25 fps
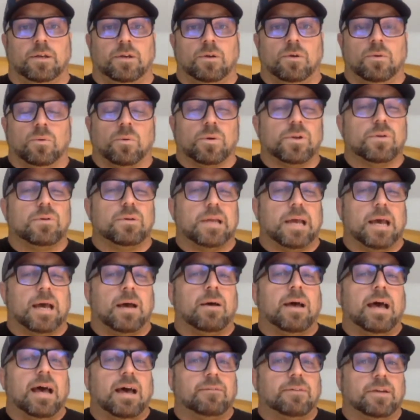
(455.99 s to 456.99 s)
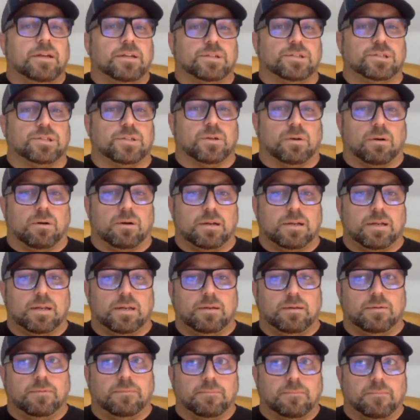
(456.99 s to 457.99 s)
Well, you now have a
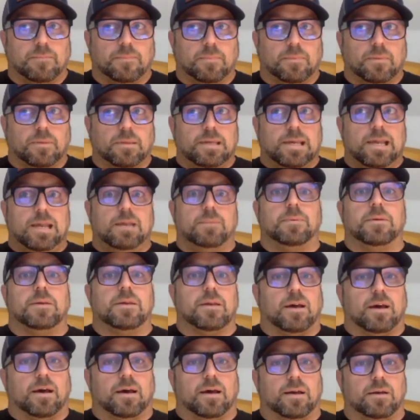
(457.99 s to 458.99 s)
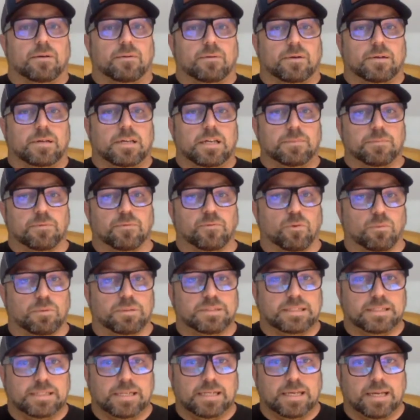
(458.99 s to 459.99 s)
starting KPI, or a key performance
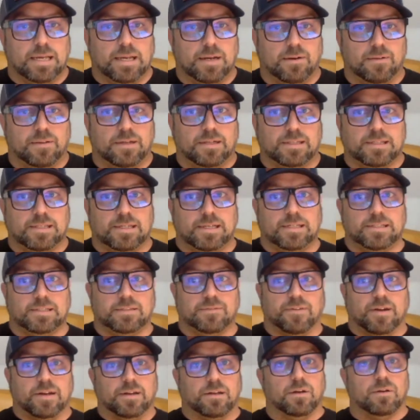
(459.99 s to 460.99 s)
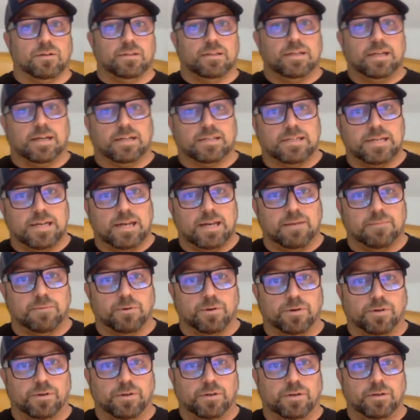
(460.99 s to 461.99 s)
indicator, that says, if I go to the next
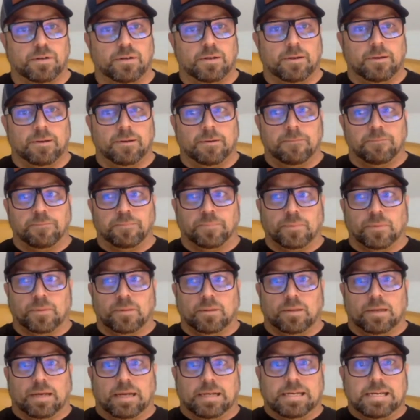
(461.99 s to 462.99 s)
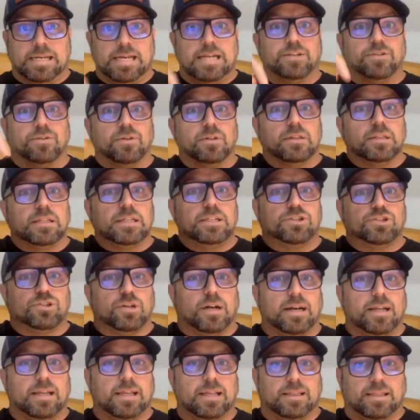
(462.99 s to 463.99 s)
neighborhood, I need to at least
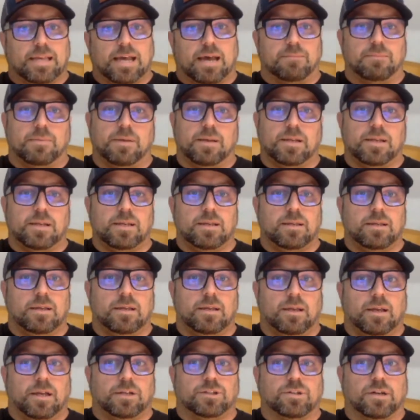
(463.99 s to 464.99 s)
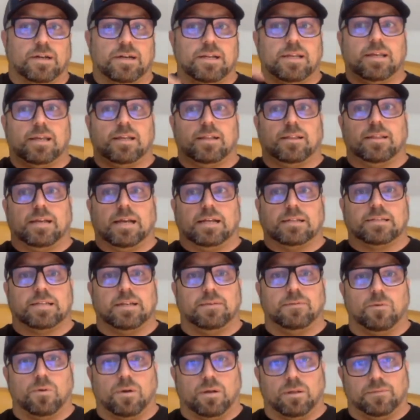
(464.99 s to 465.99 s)
try to get that many, and try to get that
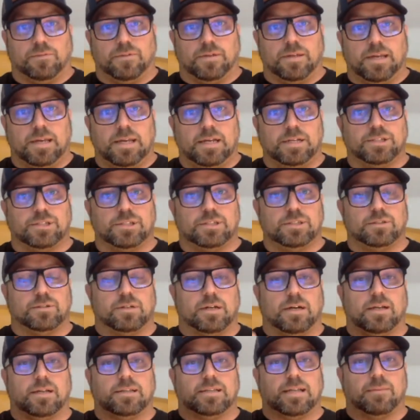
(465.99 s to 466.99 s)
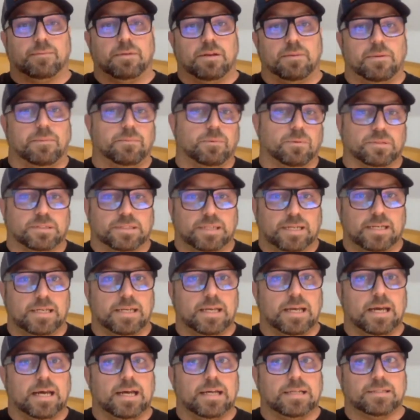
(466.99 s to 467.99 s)
same qualification, try to get that many people say
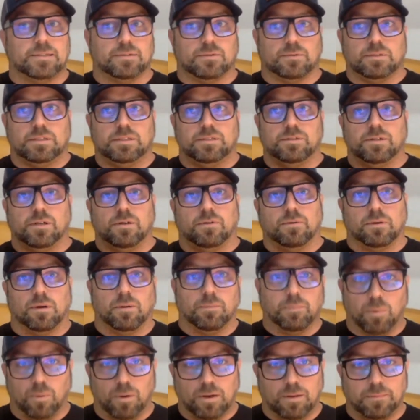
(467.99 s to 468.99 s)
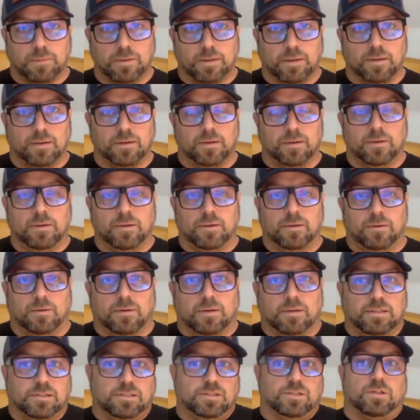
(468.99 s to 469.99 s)
yes, or either go on an appointment,
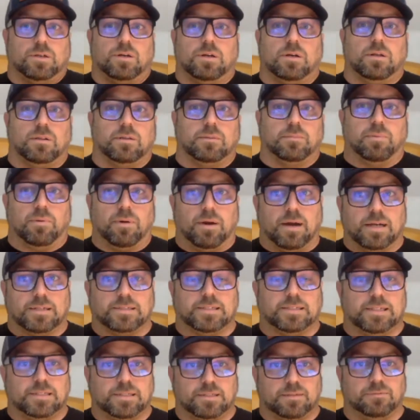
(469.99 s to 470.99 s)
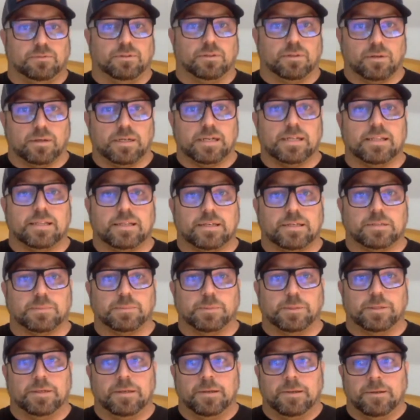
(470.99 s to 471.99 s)
right? This is all the process of learning this,
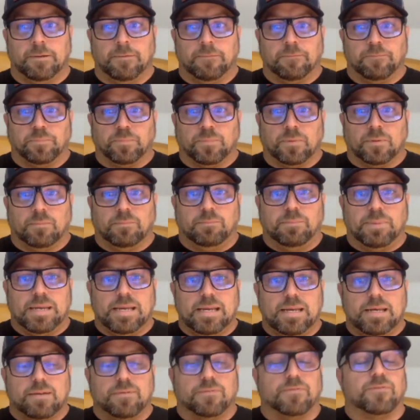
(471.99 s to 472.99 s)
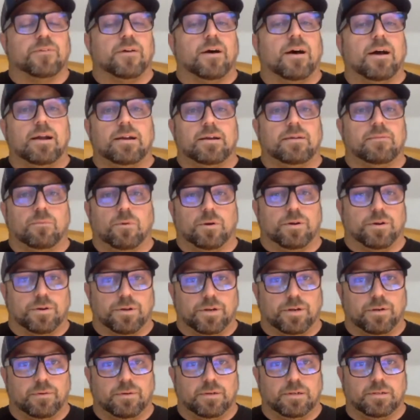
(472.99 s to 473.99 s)
but being defined in what you're
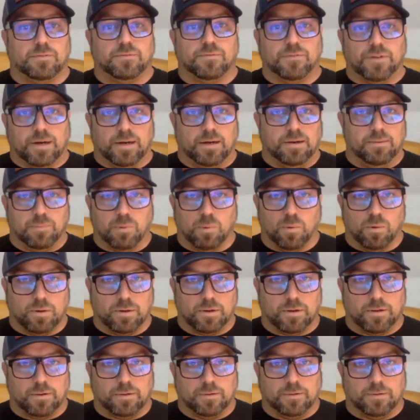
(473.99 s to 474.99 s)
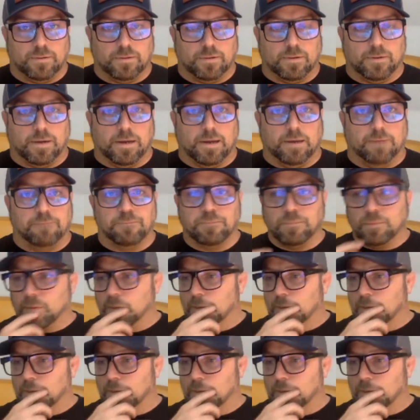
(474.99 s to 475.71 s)
doing is very important, okay?